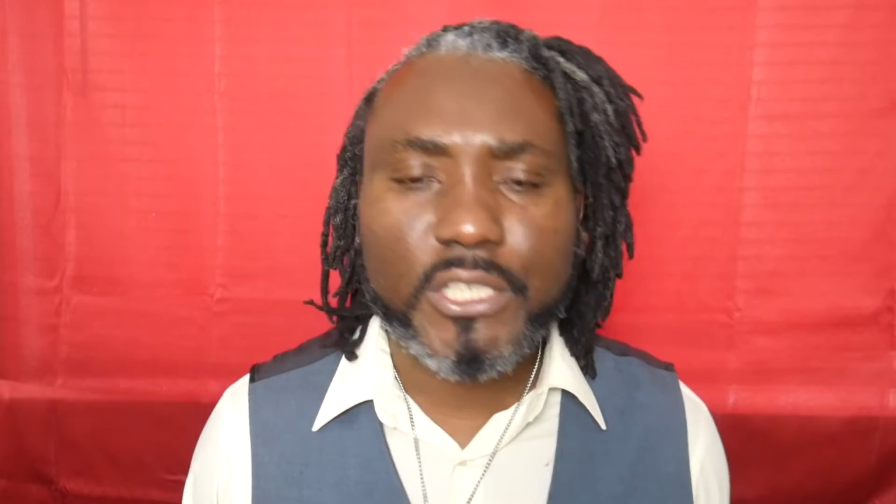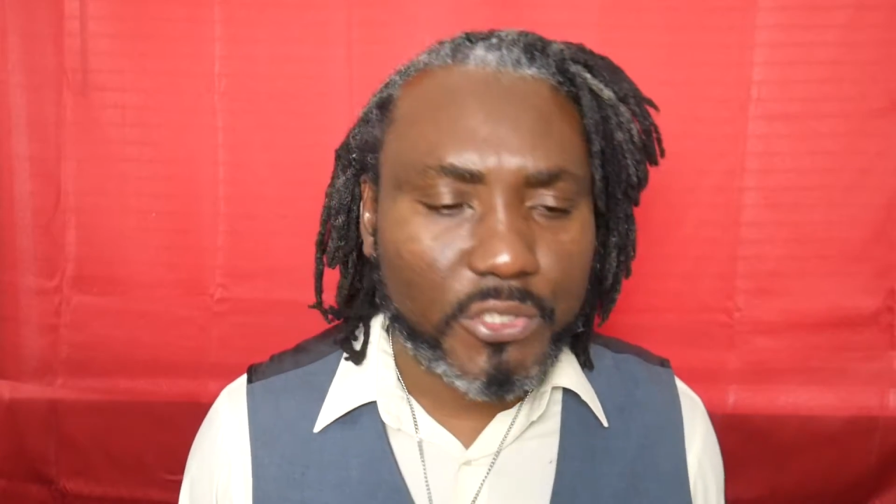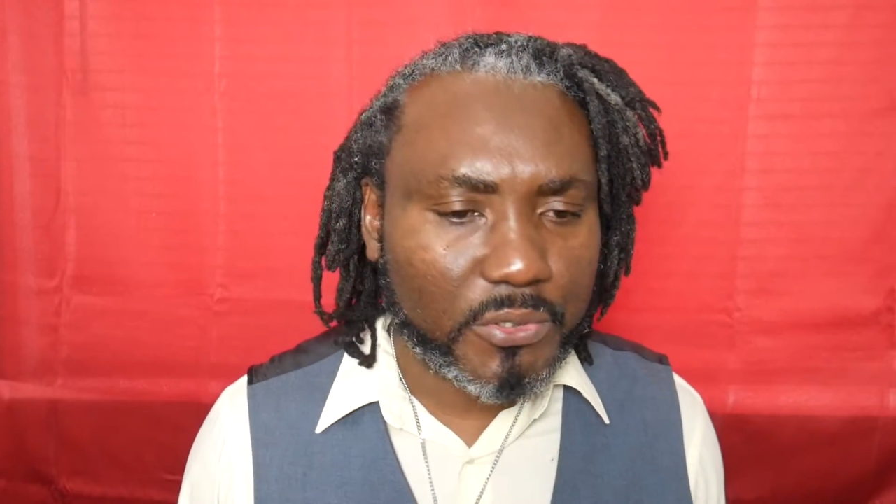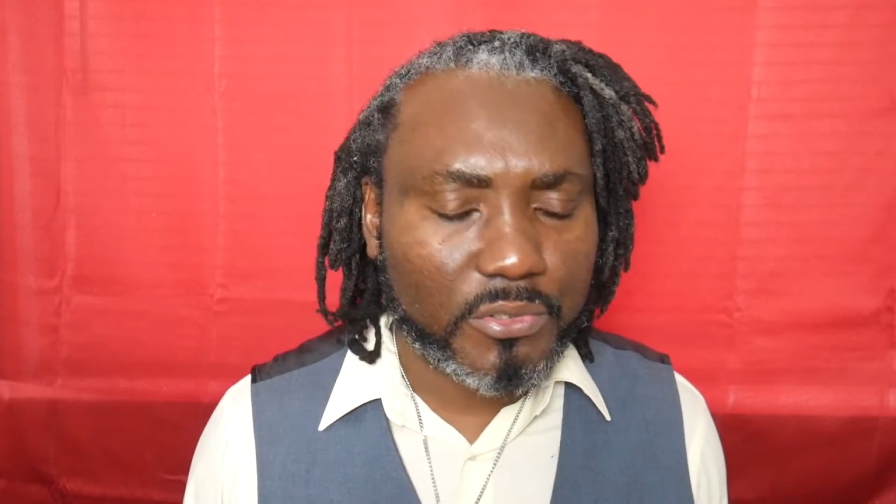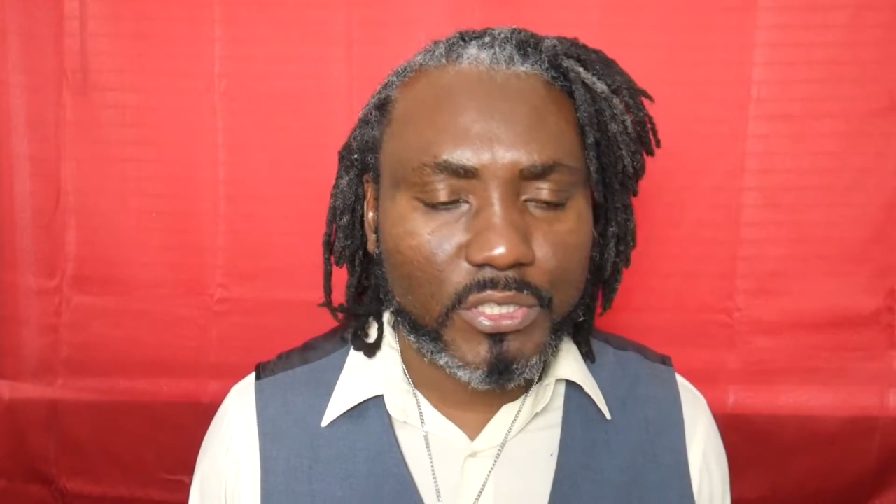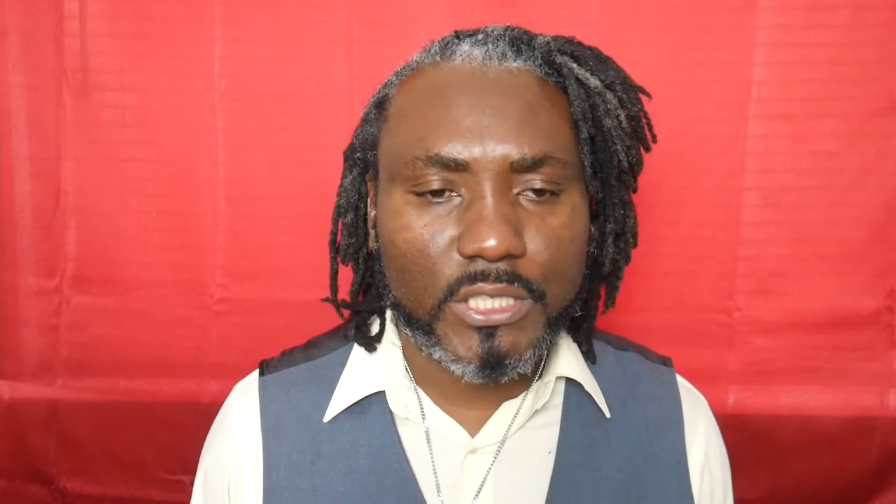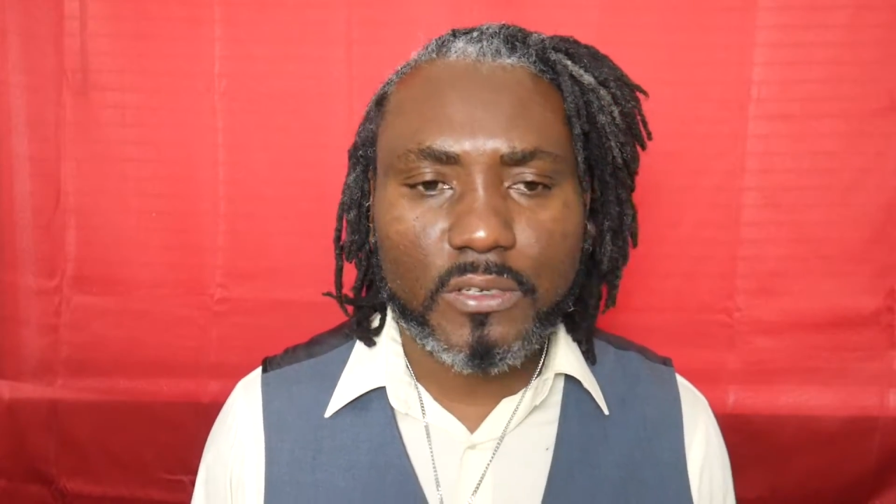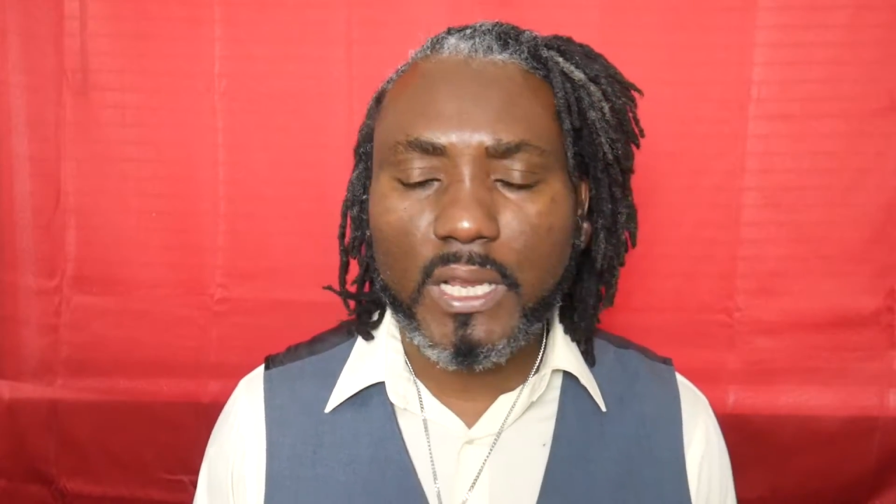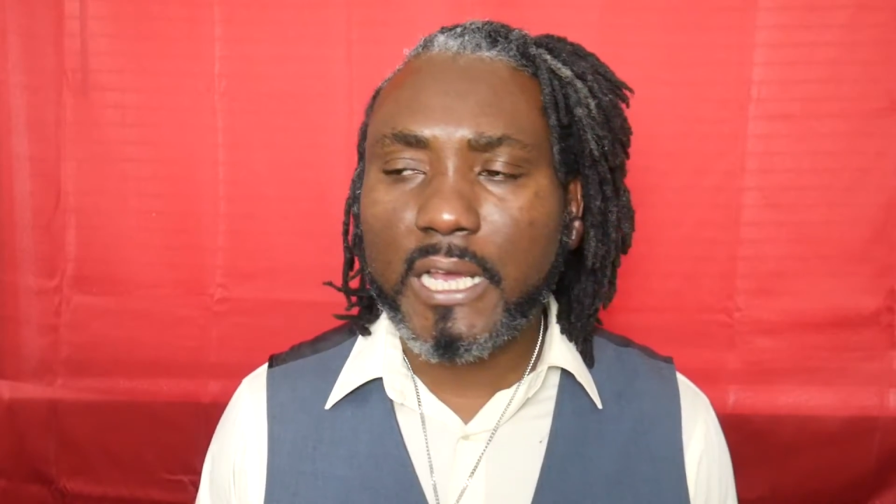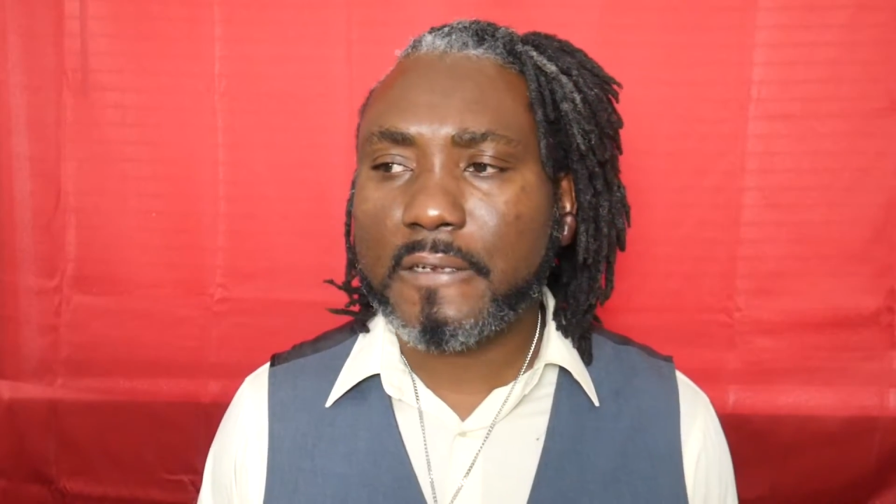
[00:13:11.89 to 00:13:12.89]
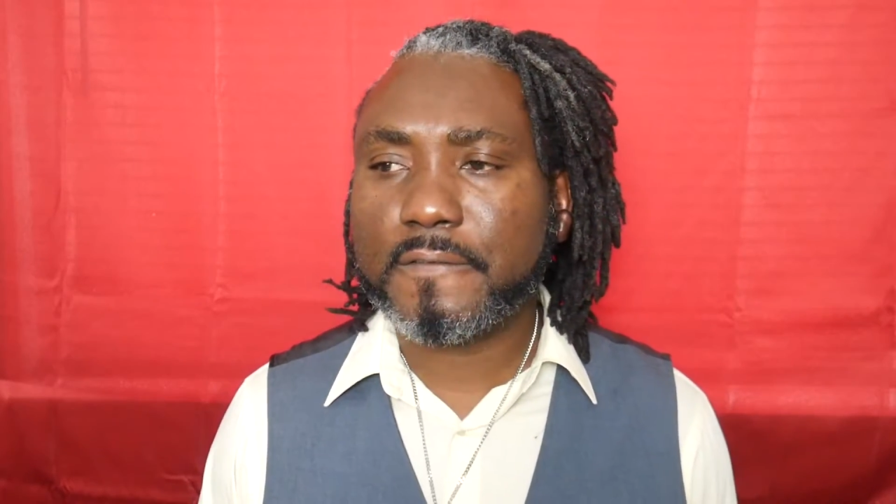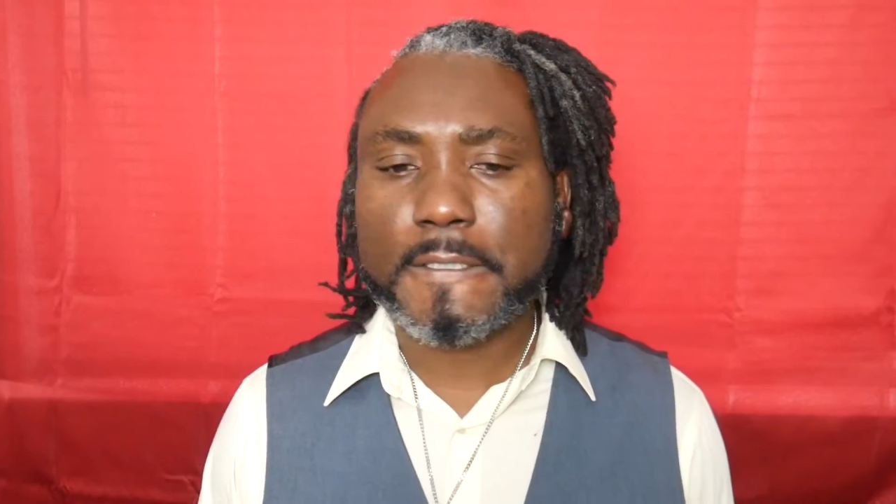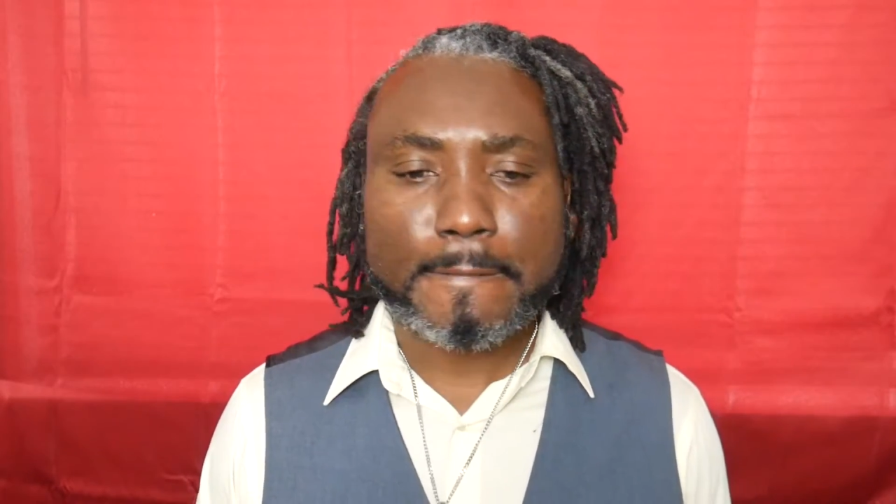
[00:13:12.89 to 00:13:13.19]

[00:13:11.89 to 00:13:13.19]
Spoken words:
issues in your life,